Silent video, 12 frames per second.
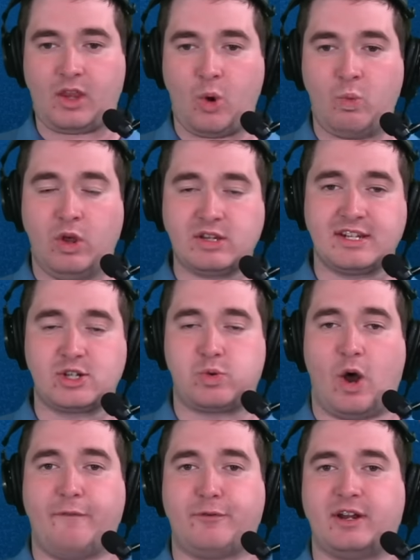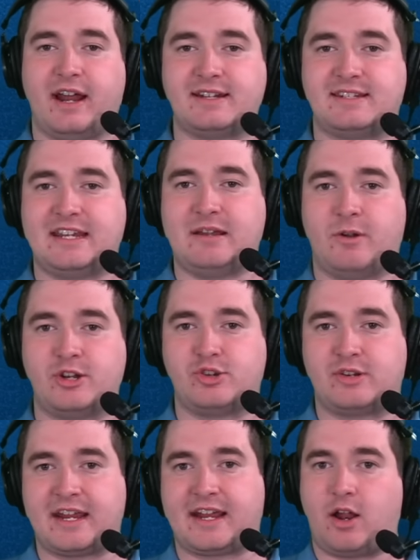Wilson 12 for 19 once you
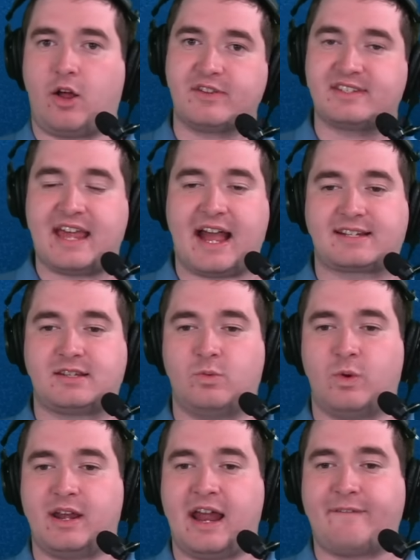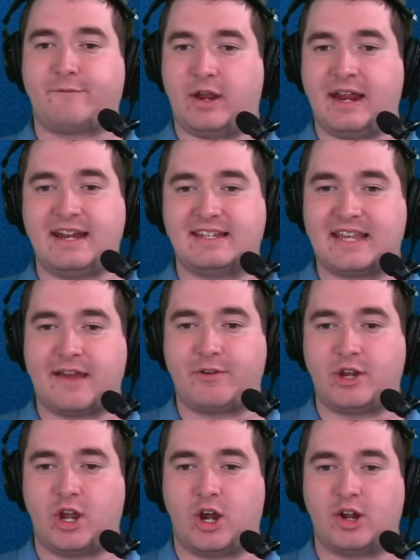take out all the sacks and whatnot for
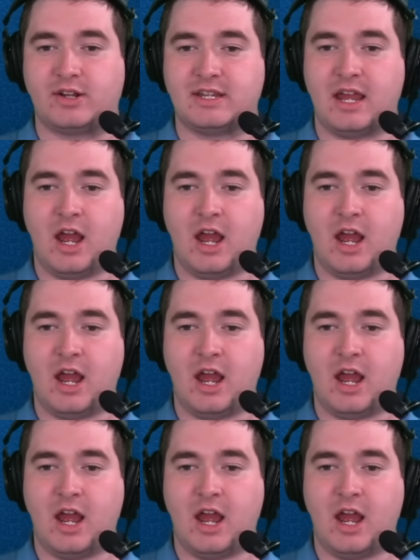87 yards,